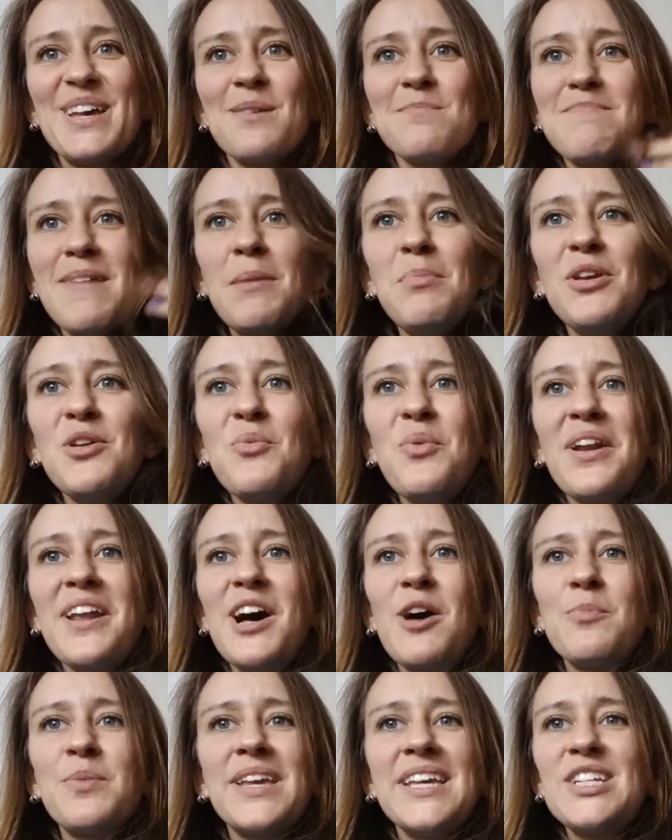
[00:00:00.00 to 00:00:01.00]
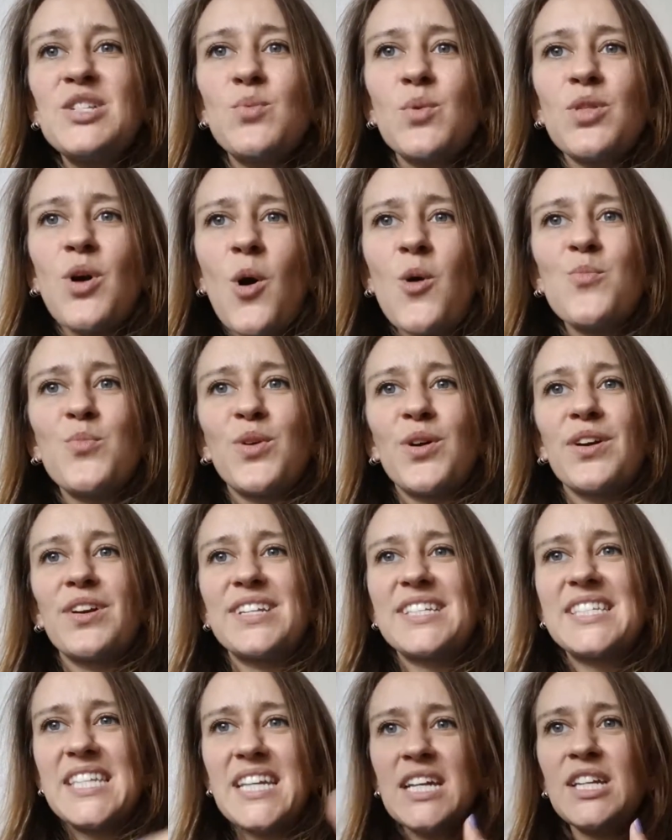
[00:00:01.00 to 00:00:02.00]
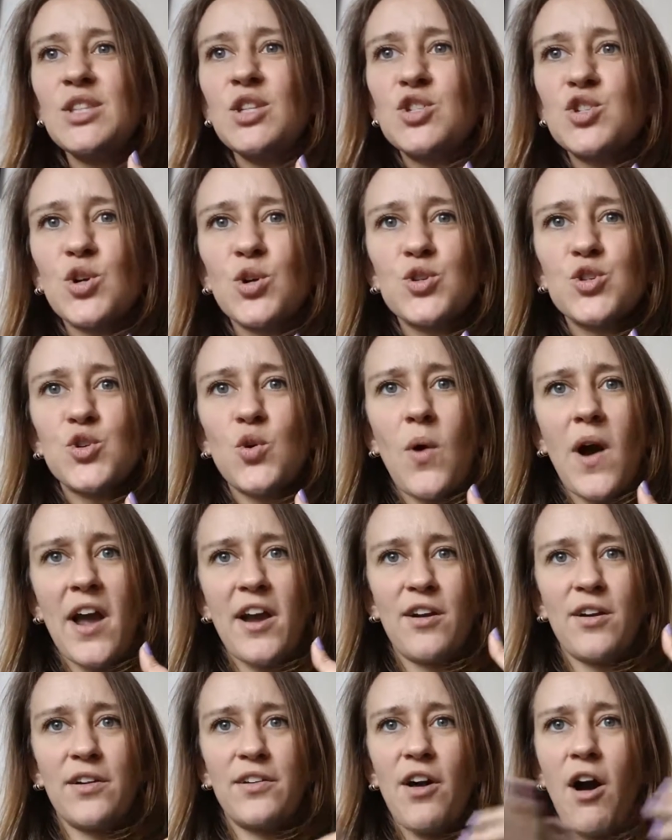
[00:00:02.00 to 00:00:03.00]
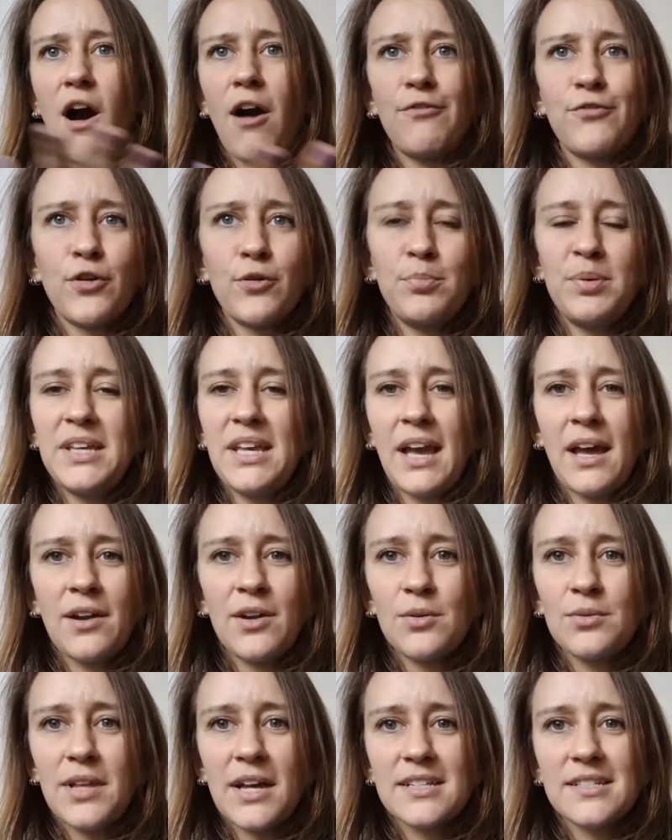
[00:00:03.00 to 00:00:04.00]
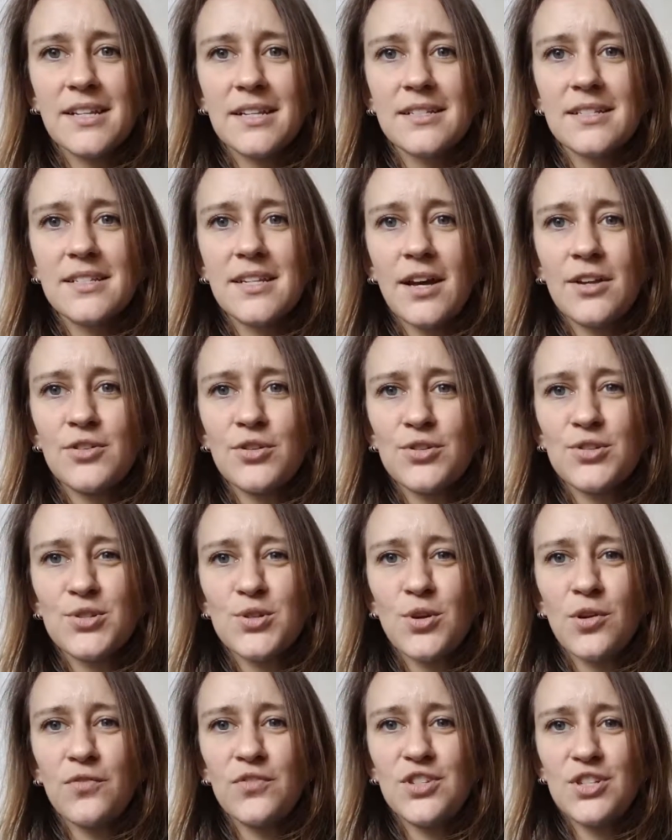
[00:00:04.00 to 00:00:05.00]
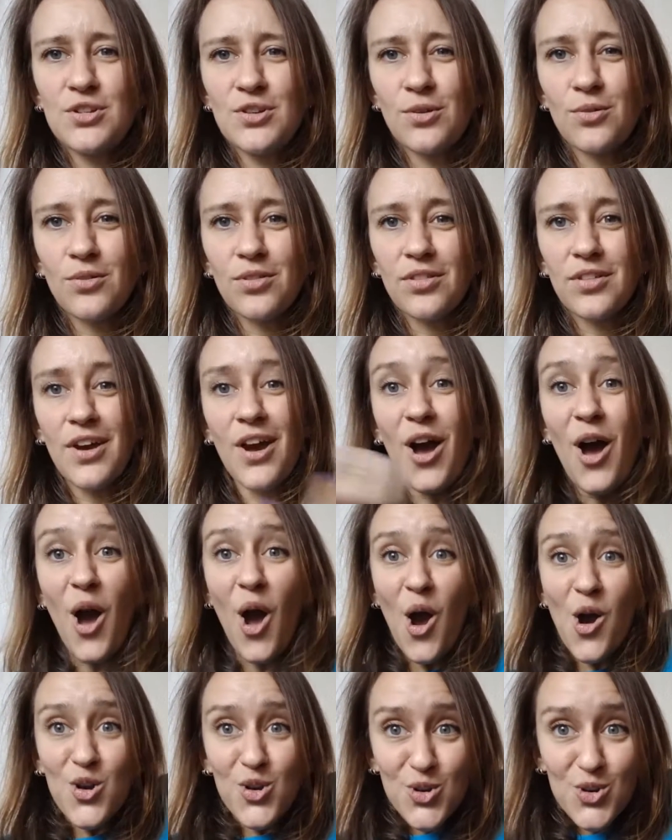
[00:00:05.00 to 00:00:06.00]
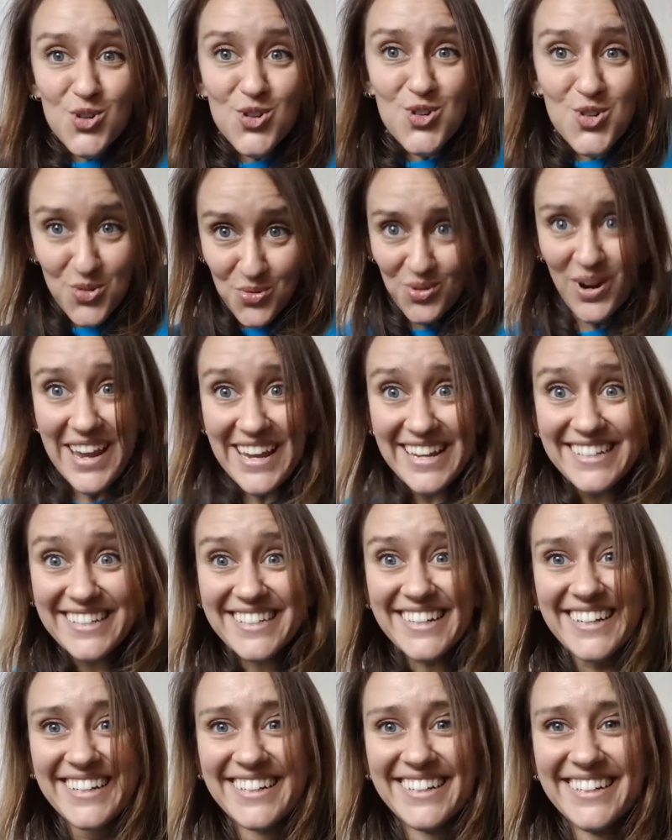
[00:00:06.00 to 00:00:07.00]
Maybe you want to help kids with homework, sing in the church choir, and offer piano lessons to underserved youth. Great.